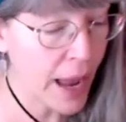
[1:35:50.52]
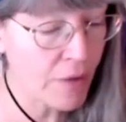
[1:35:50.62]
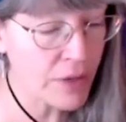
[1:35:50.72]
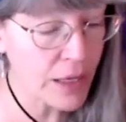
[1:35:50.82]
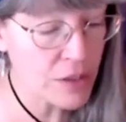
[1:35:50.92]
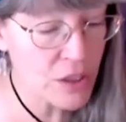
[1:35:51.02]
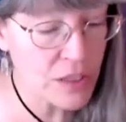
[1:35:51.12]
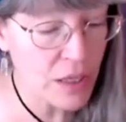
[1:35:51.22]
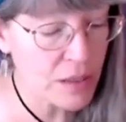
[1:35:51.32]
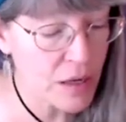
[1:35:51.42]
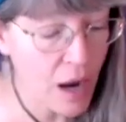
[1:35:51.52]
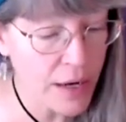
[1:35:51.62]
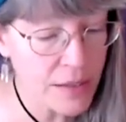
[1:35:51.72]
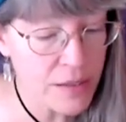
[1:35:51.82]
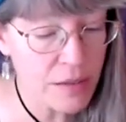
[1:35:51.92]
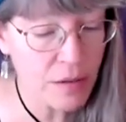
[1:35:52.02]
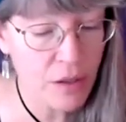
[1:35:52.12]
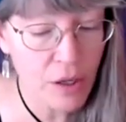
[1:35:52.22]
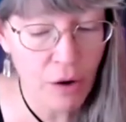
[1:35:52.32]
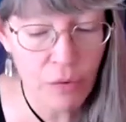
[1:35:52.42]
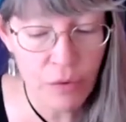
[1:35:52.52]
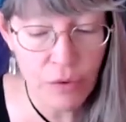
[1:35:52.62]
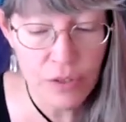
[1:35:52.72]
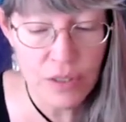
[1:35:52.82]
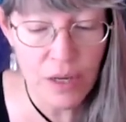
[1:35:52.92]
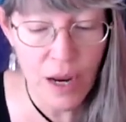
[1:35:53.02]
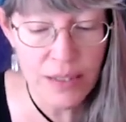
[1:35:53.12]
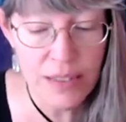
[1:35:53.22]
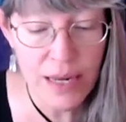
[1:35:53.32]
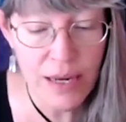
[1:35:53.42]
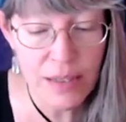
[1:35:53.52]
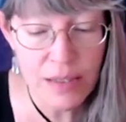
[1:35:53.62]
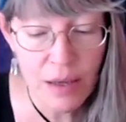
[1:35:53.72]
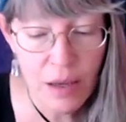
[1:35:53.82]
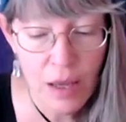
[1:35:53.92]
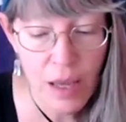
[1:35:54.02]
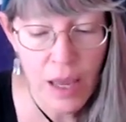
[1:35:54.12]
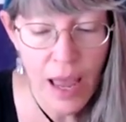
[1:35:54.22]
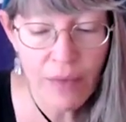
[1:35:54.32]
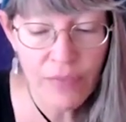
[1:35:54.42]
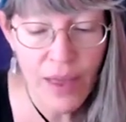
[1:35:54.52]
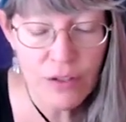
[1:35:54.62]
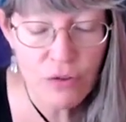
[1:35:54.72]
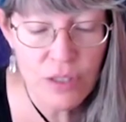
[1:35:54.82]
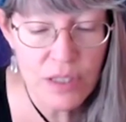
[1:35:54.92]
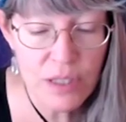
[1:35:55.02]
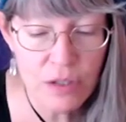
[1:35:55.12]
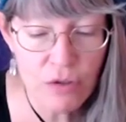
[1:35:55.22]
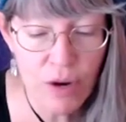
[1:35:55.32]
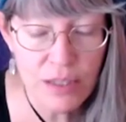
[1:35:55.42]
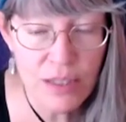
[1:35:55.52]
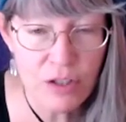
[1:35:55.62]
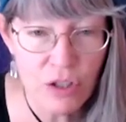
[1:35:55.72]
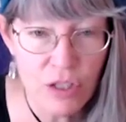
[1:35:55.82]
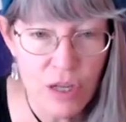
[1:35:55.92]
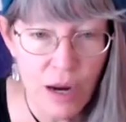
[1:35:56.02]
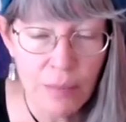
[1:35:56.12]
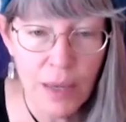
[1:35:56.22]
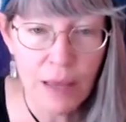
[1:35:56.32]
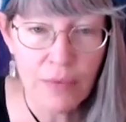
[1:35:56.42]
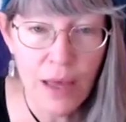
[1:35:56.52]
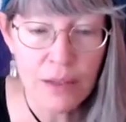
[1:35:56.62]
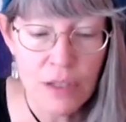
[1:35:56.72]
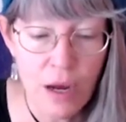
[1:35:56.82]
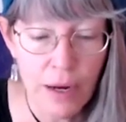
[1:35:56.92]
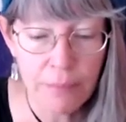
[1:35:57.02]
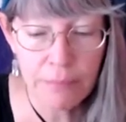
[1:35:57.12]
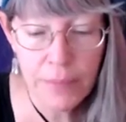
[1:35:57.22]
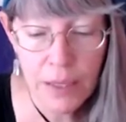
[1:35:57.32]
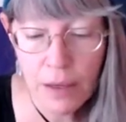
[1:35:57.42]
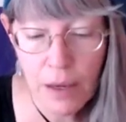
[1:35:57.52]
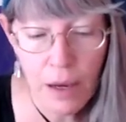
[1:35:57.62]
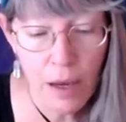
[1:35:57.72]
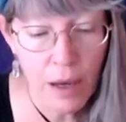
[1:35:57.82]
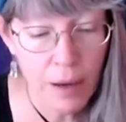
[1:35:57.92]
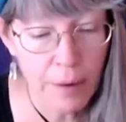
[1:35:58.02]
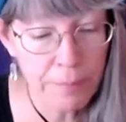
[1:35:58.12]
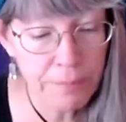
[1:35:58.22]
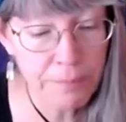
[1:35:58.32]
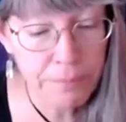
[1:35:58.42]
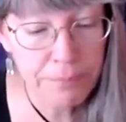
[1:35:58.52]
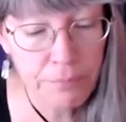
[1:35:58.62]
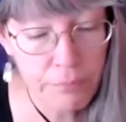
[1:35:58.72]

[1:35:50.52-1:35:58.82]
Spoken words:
having just a nice, those nice days at that transition time at that time. You